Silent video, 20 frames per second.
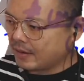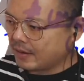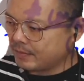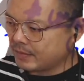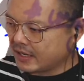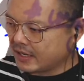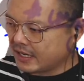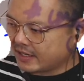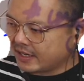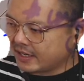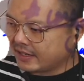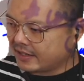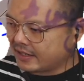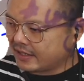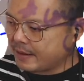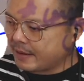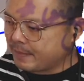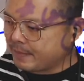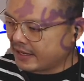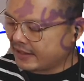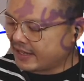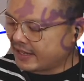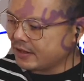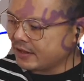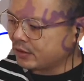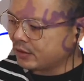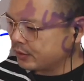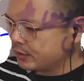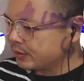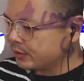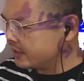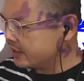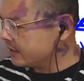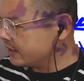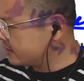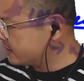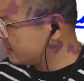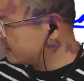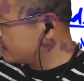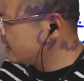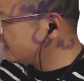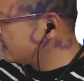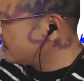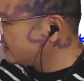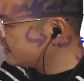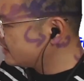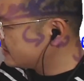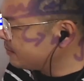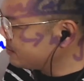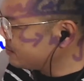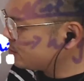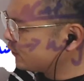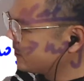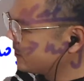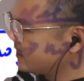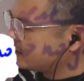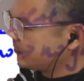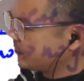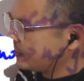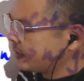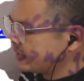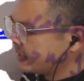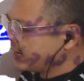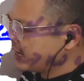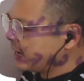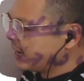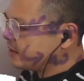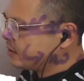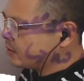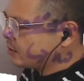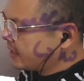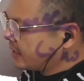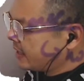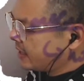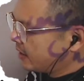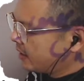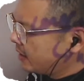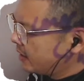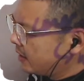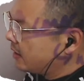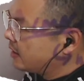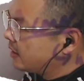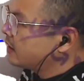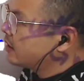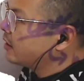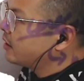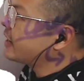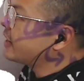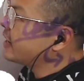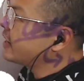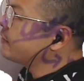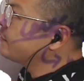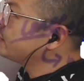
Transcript: They may tend to do this. Some students may tend to take, okay, if you